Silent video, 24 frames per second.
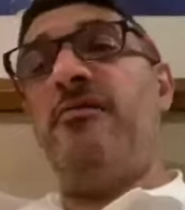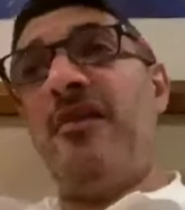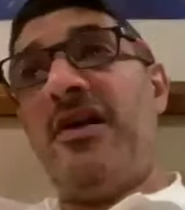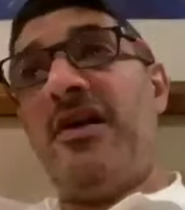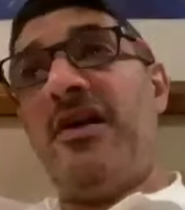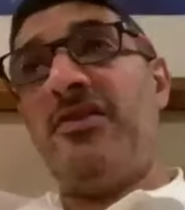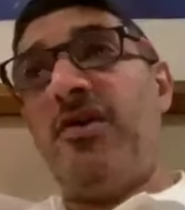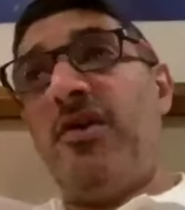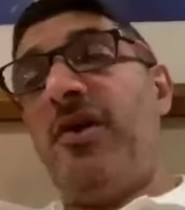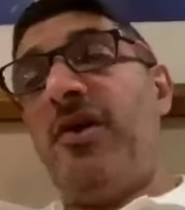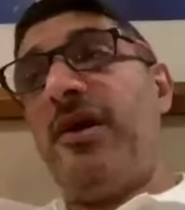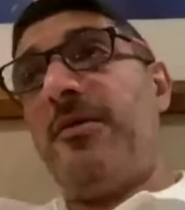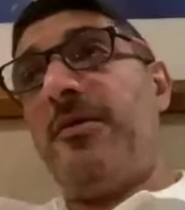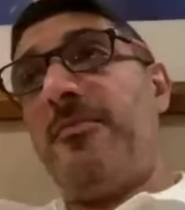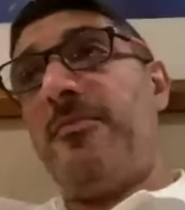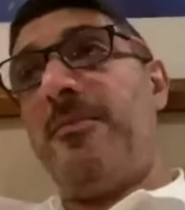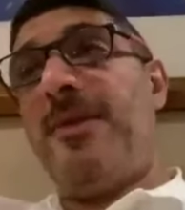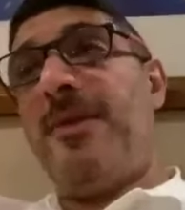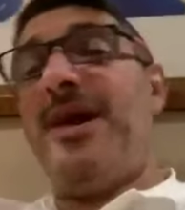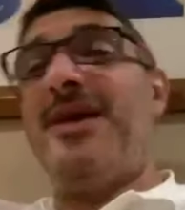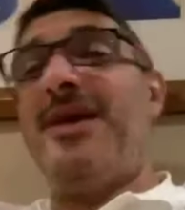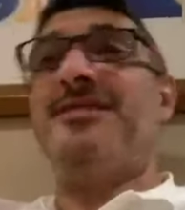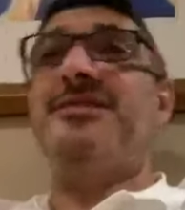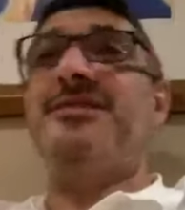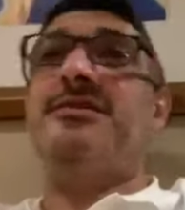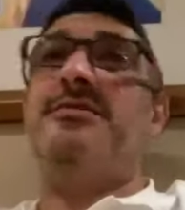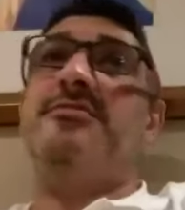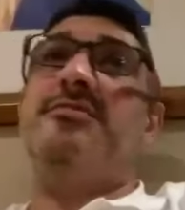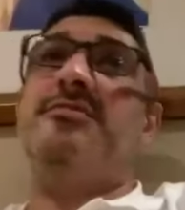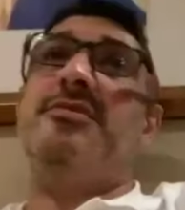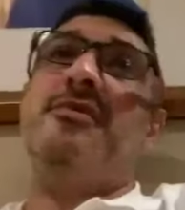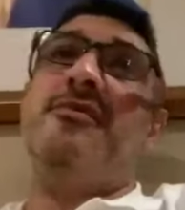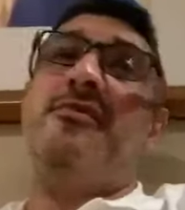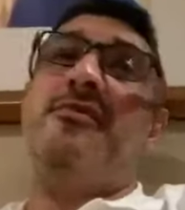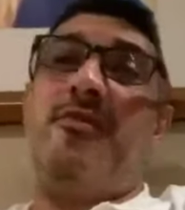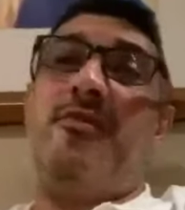Van Dijk, Matip,
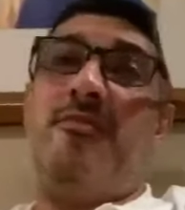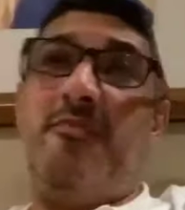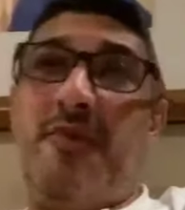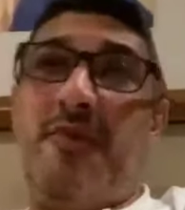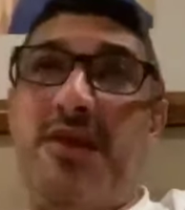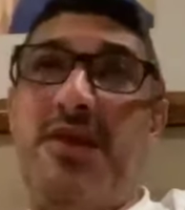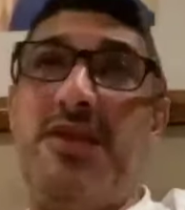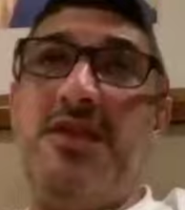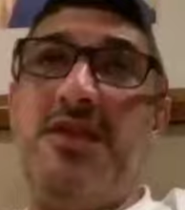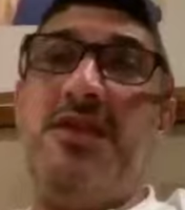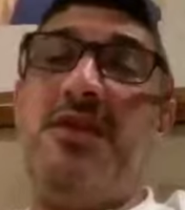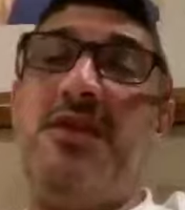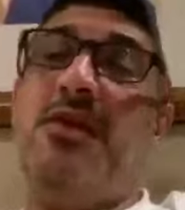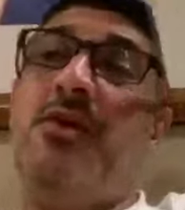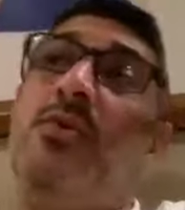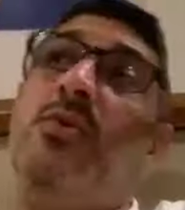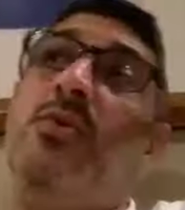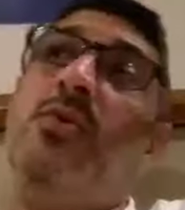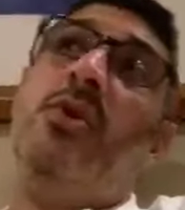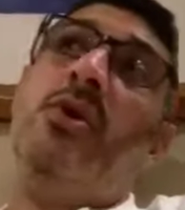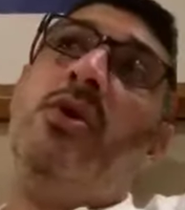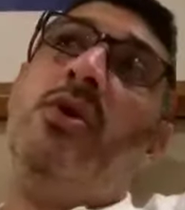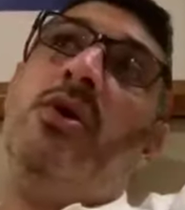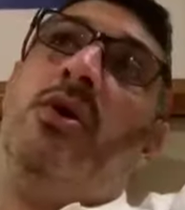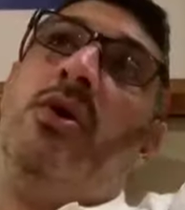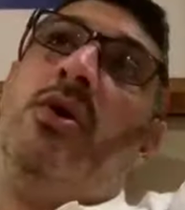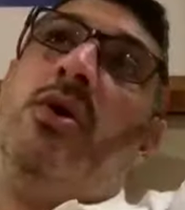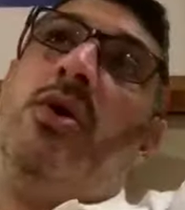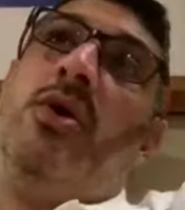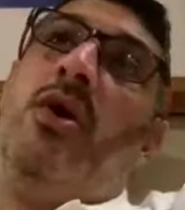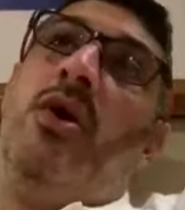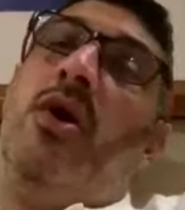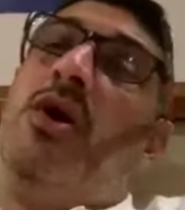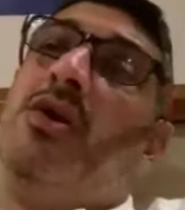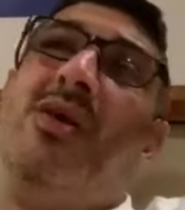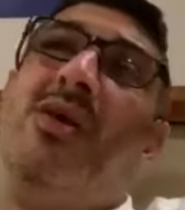Fabinho,
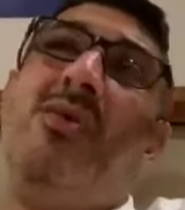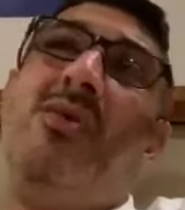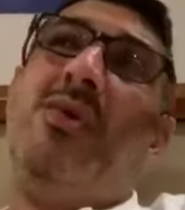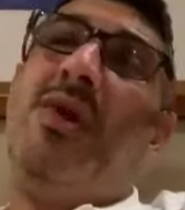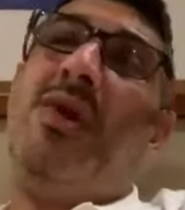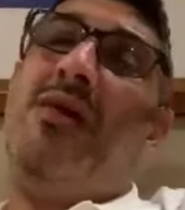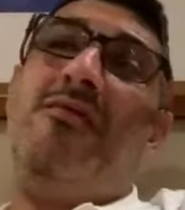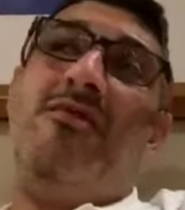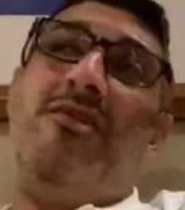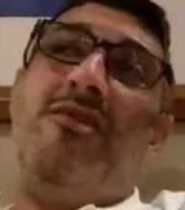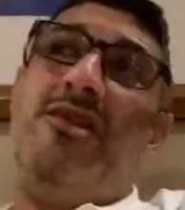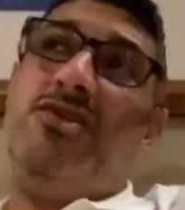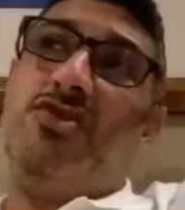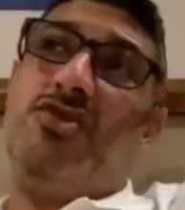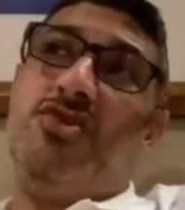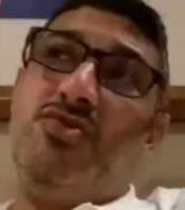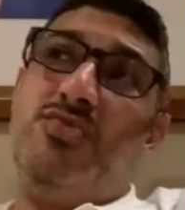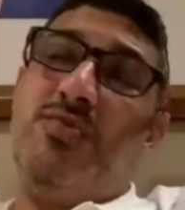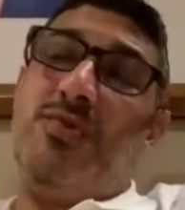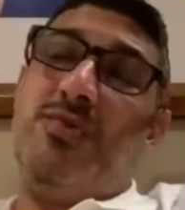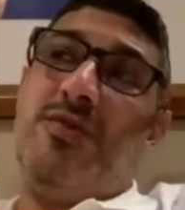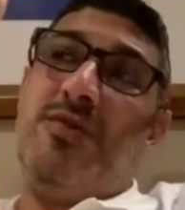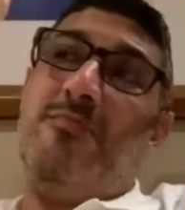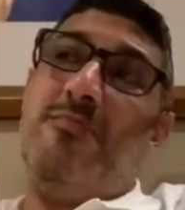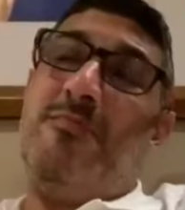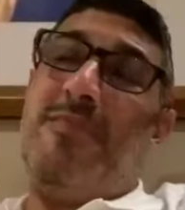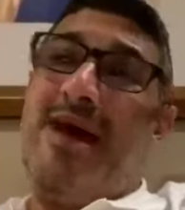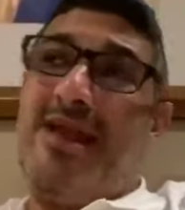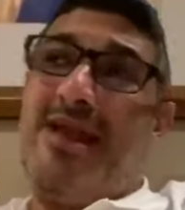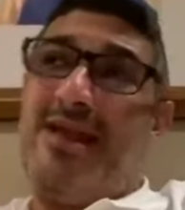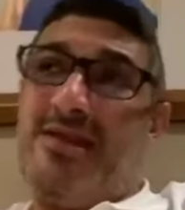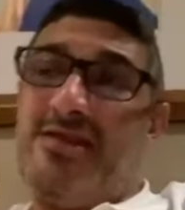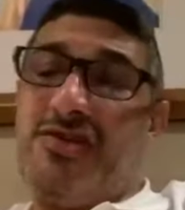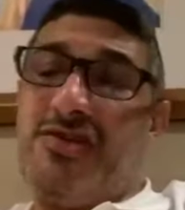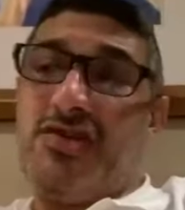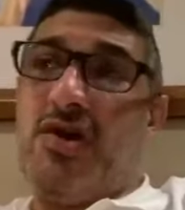I don't have an issue with.
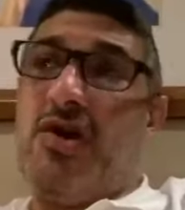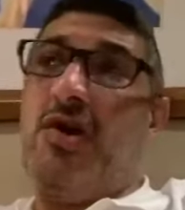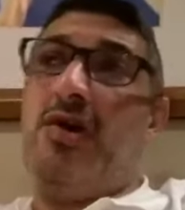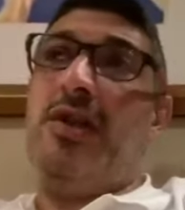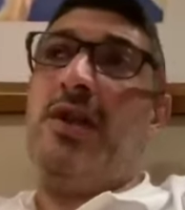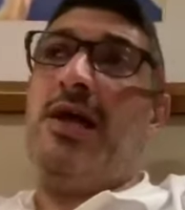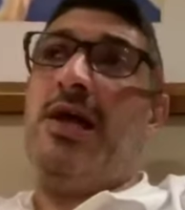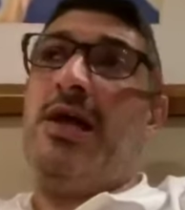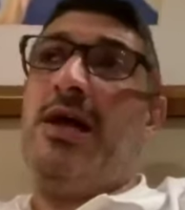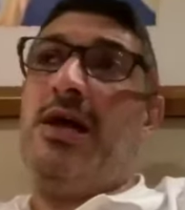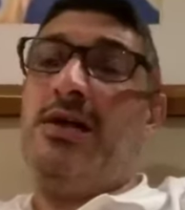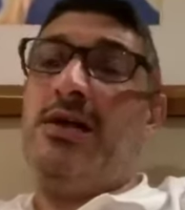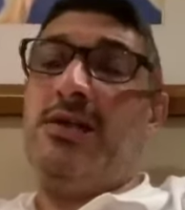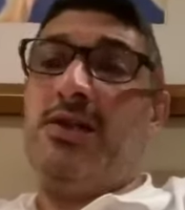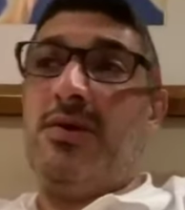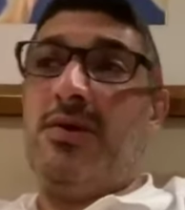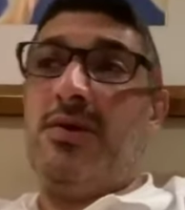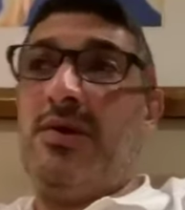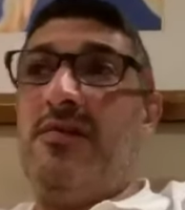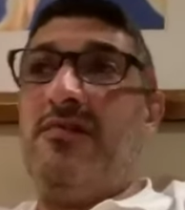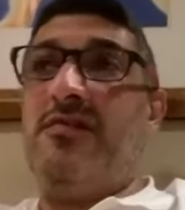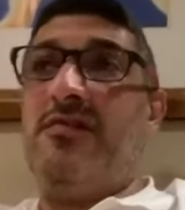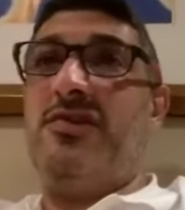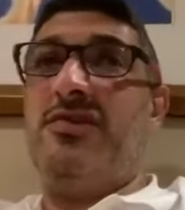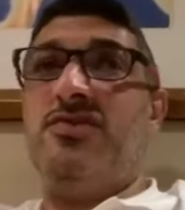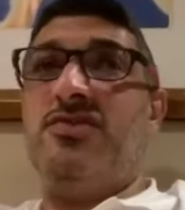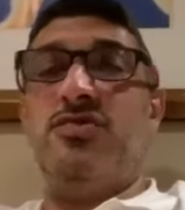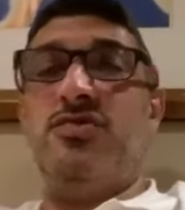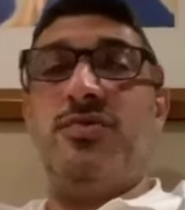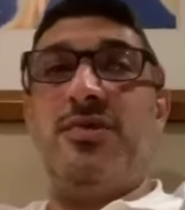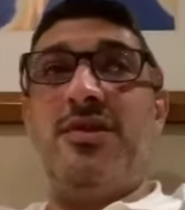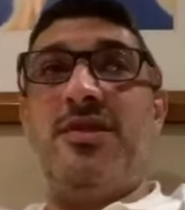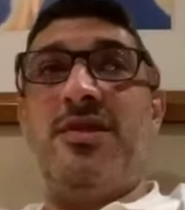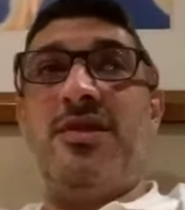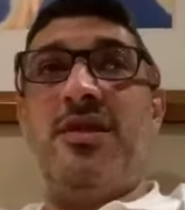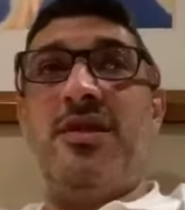Salah, I don't have an
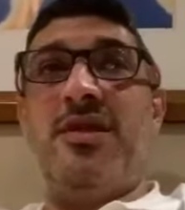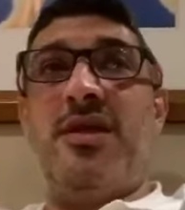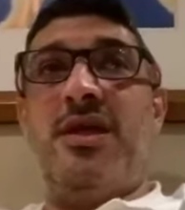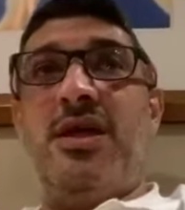issue with.